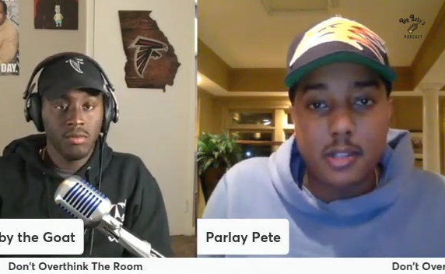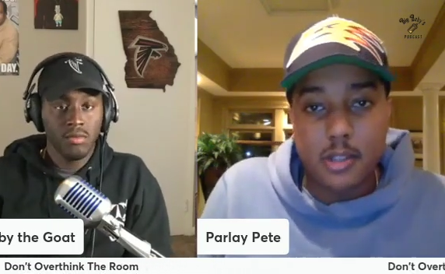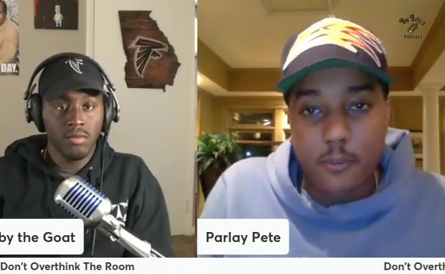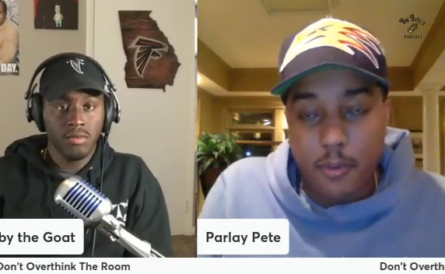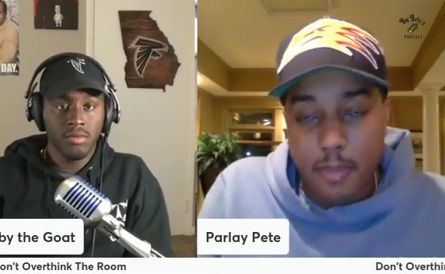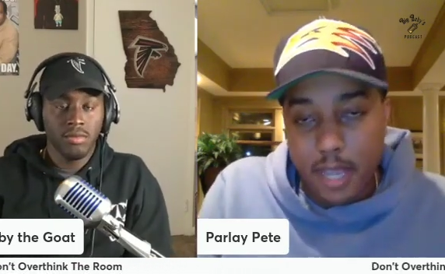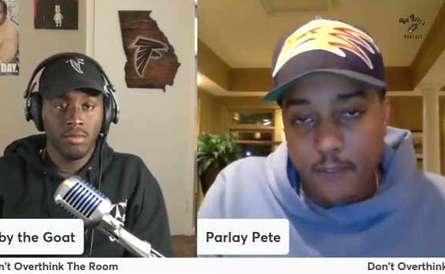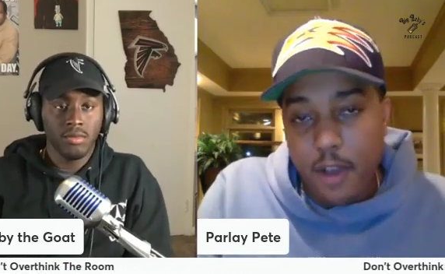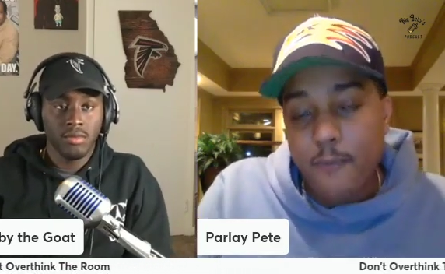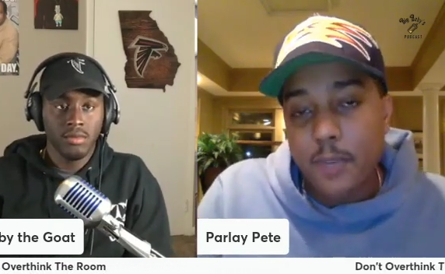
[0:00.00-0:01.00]
Speaker 1: on. So for
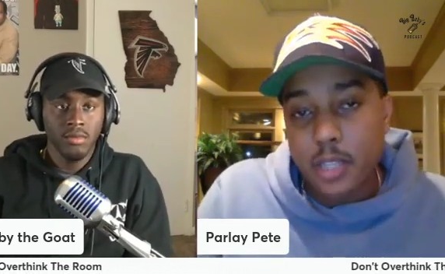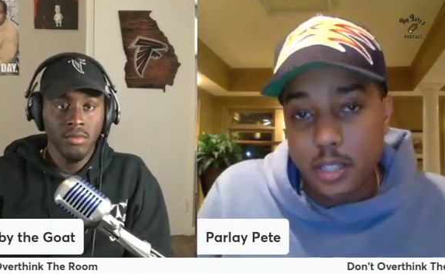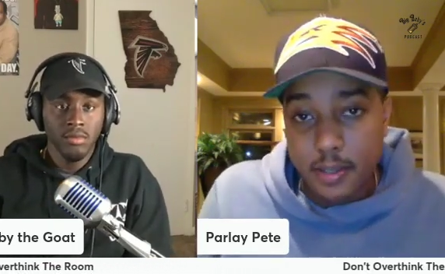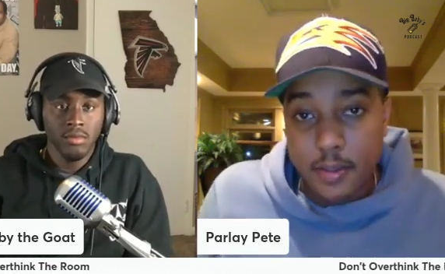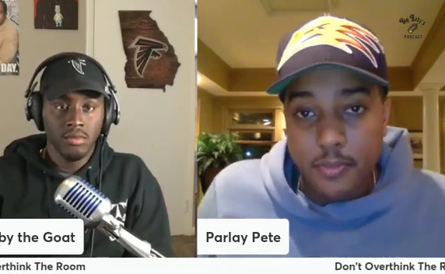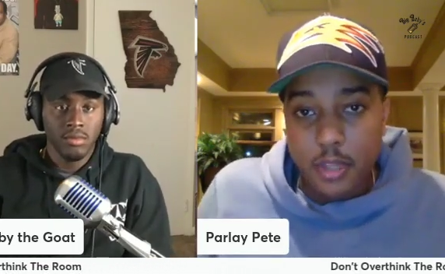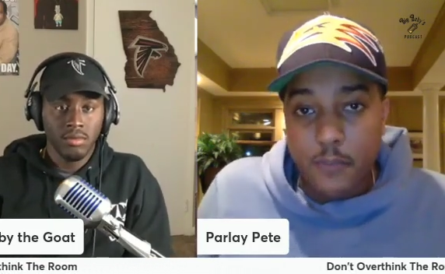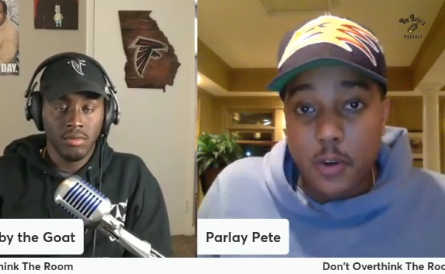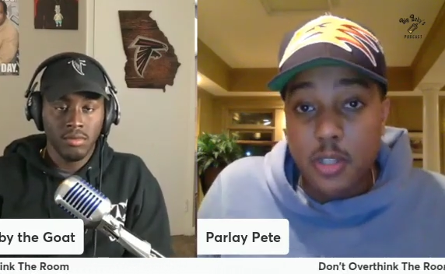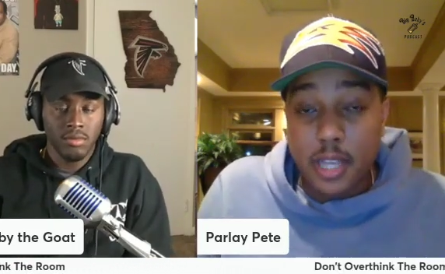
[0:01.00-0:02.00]
me, if I'm Philly,
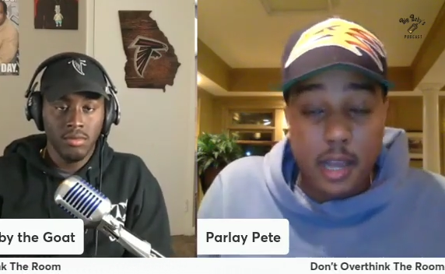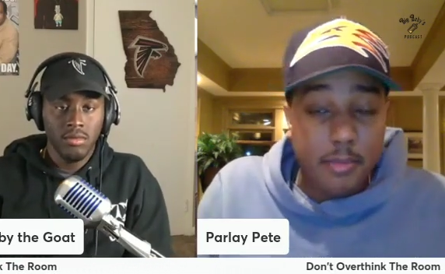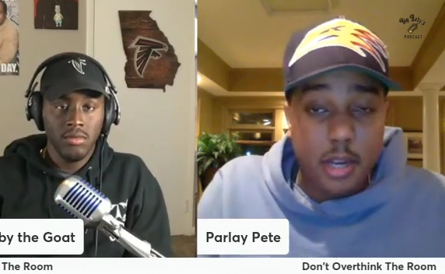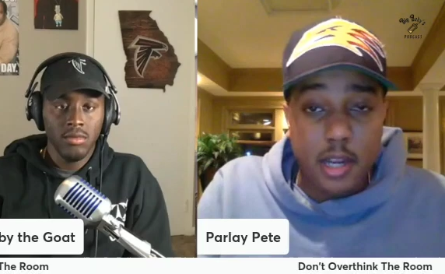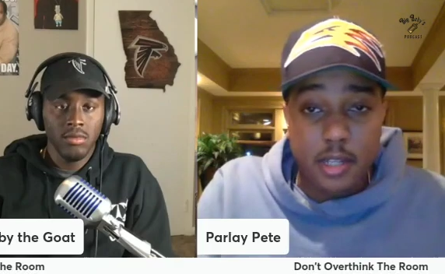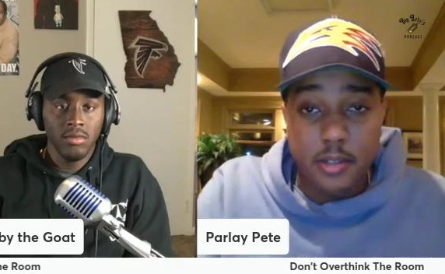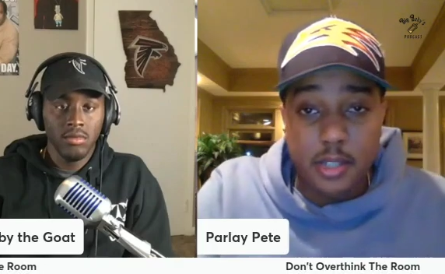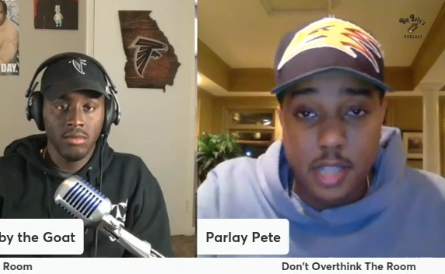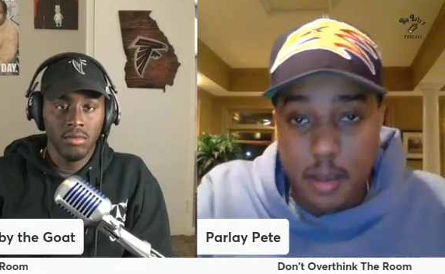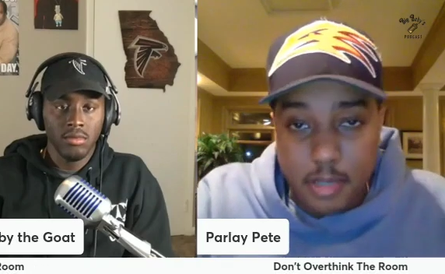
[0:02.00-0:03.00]
the first thing I'm trying to
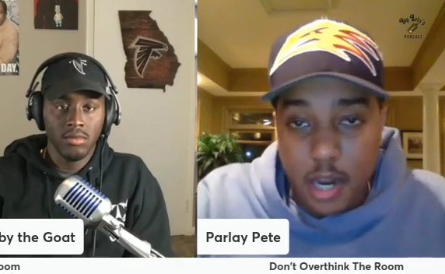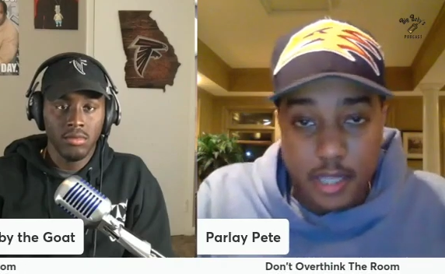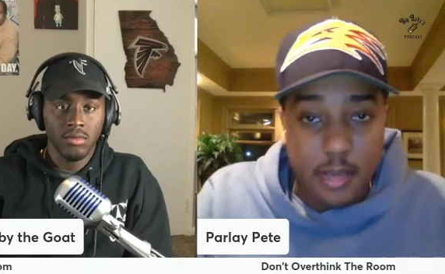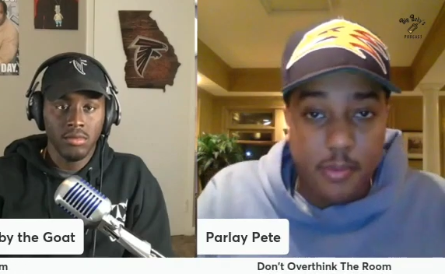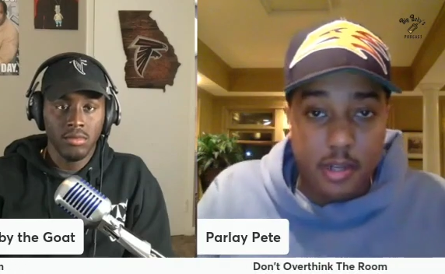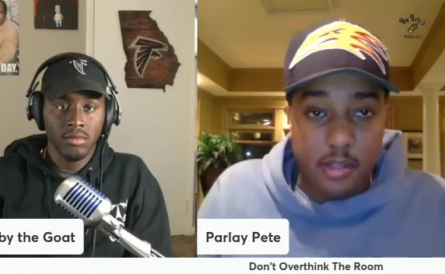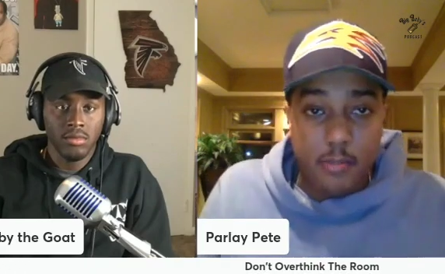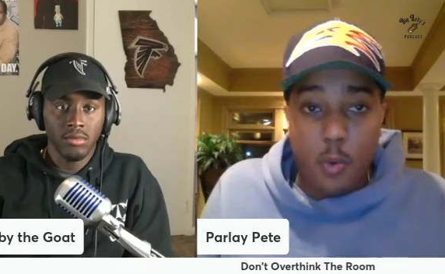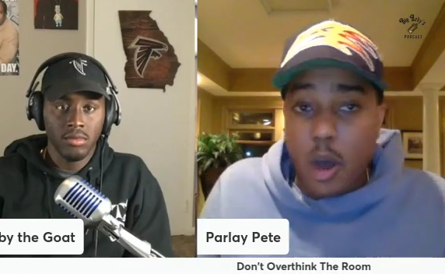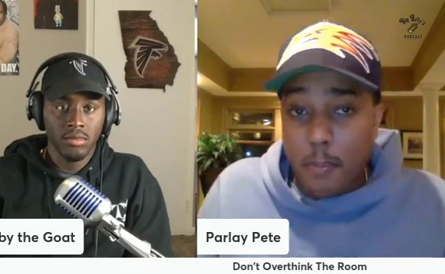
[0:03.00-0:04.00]
do is I'm trying to get one of
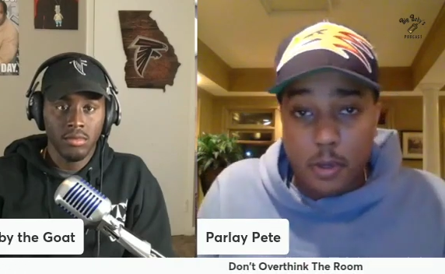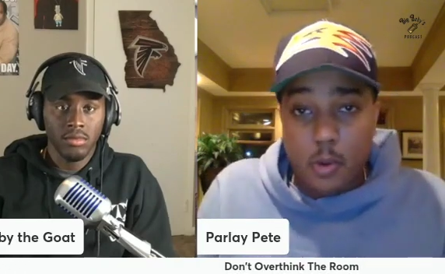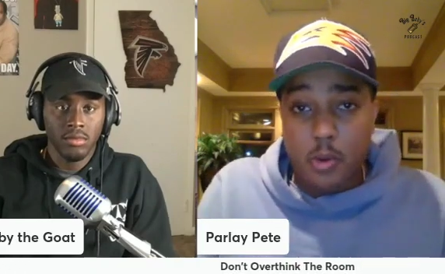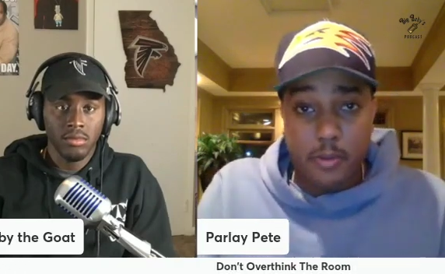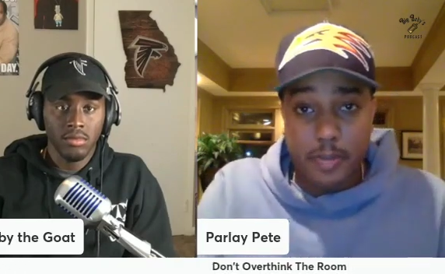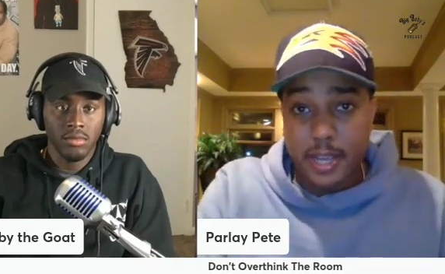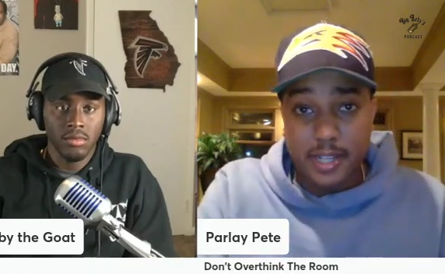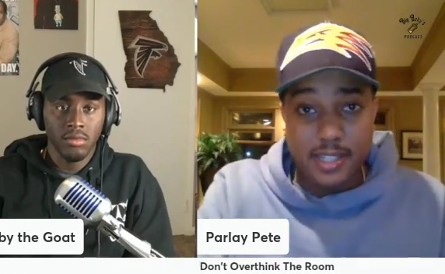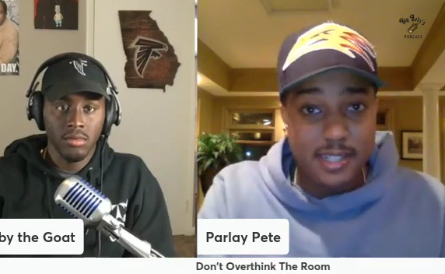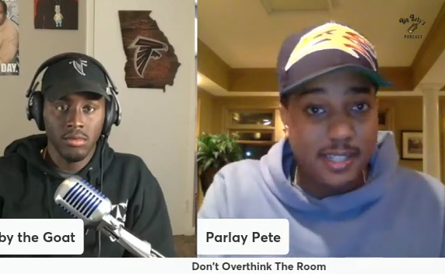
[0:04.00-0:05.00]
them whopper
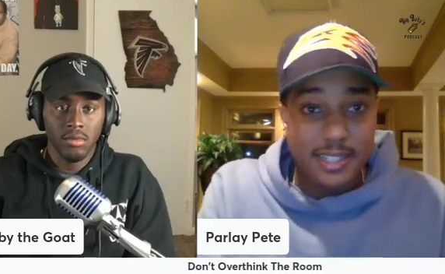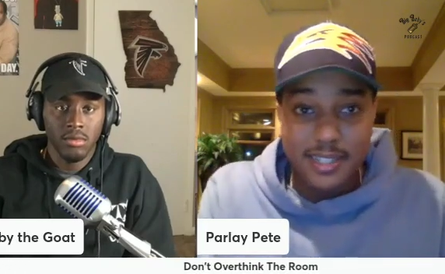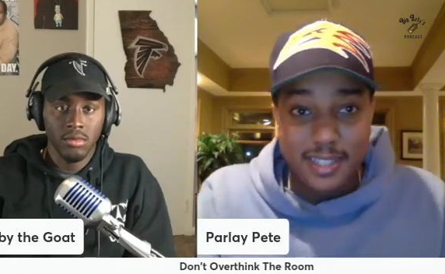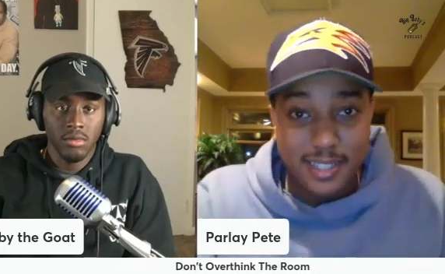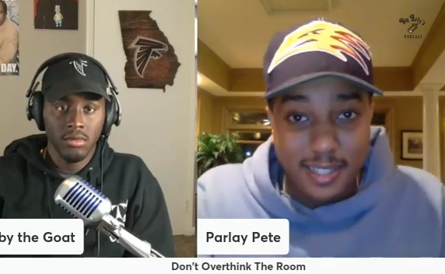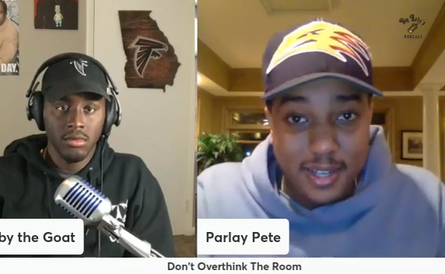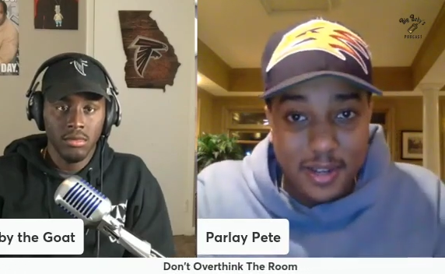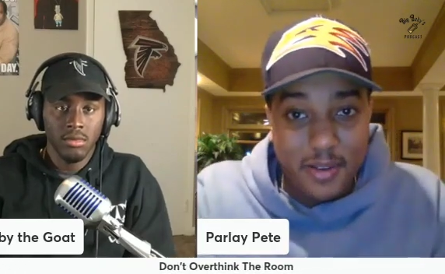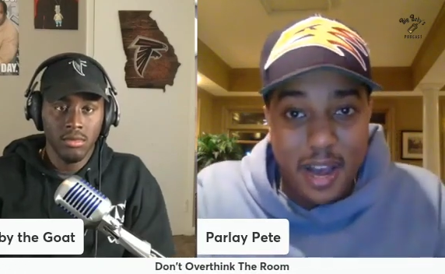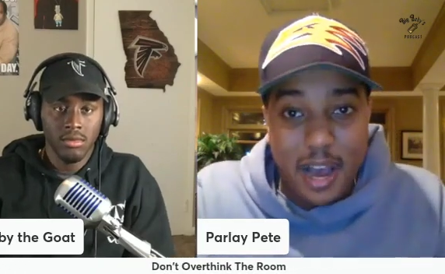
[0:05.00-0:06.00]
quarterbacks.
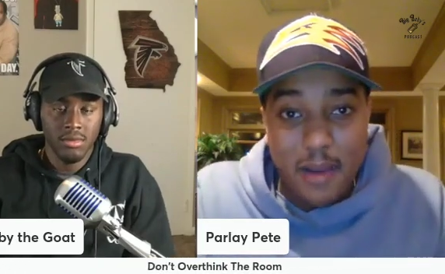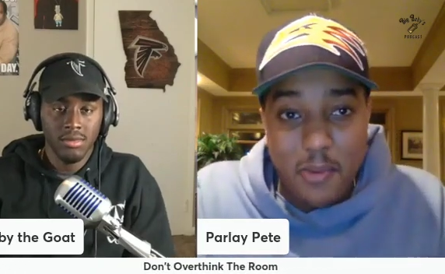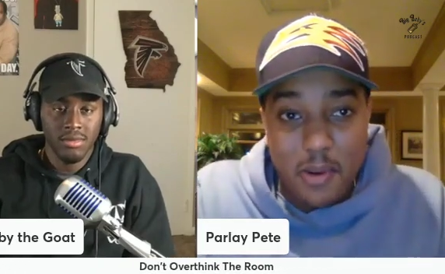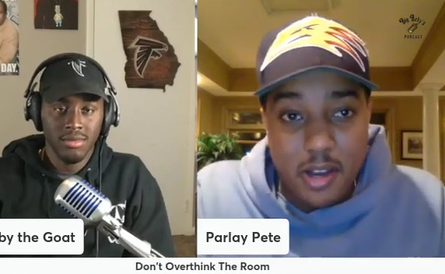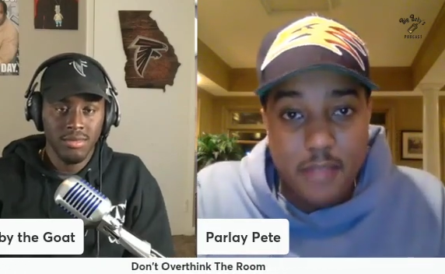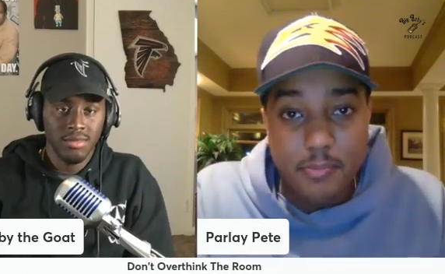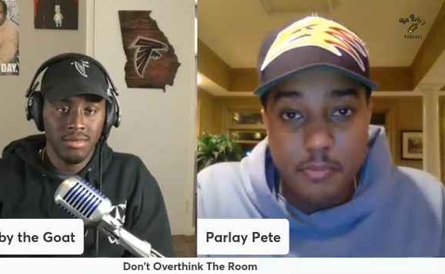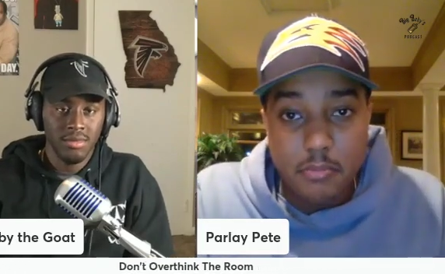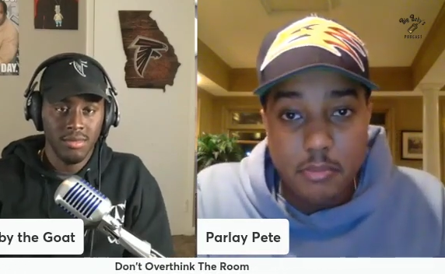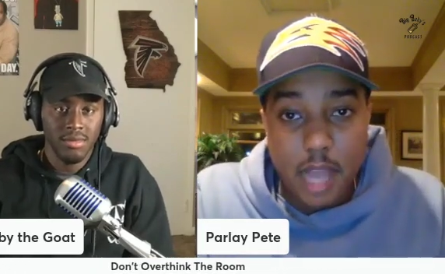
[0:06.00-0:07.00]
You know, I want
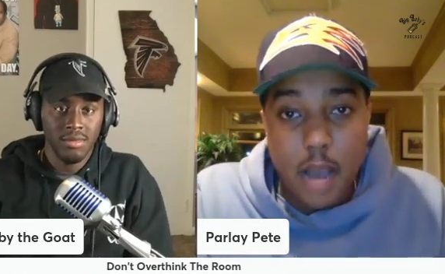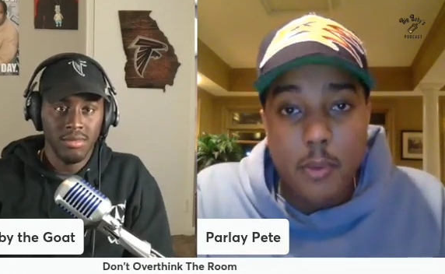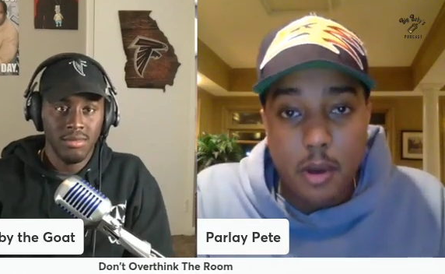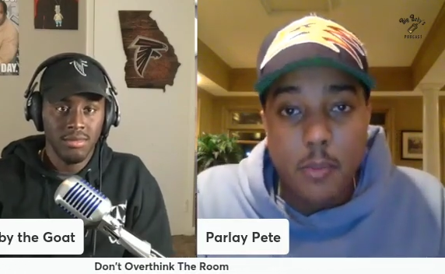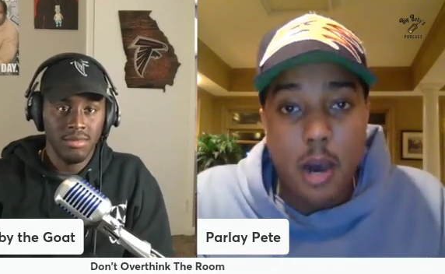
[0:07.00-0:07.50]
I want